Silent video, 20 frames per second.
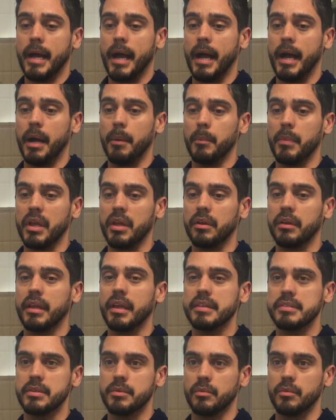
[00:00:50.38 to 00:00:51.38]
Um, I
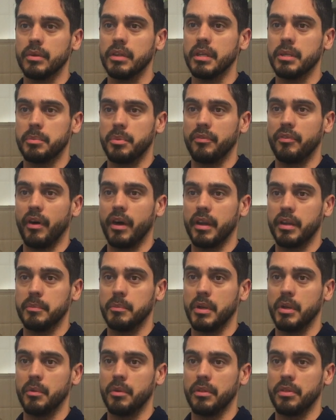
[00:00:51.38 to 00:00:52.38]
guess it really provided
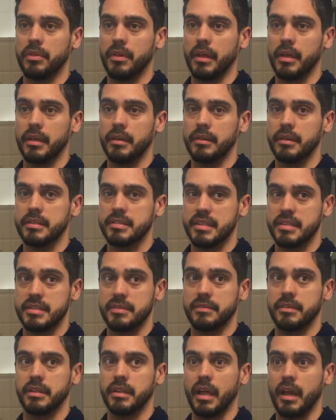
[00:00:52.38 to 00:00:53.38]
me with a, a sense
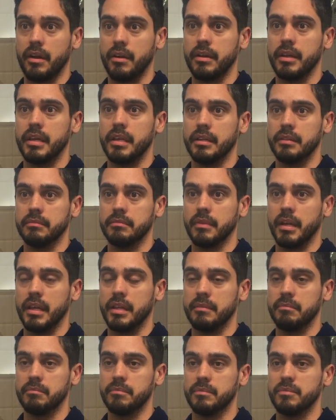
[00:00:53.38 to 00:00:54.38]
of clarity
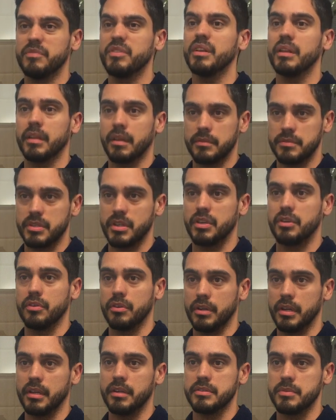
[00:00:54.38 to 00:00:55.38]
and, and feeling of
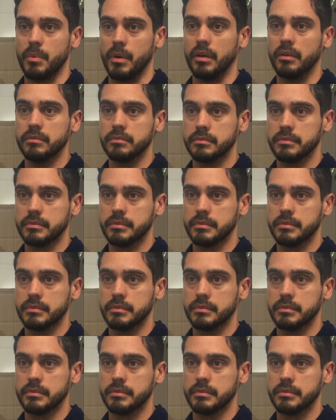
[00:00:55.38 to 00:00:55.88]
security as well.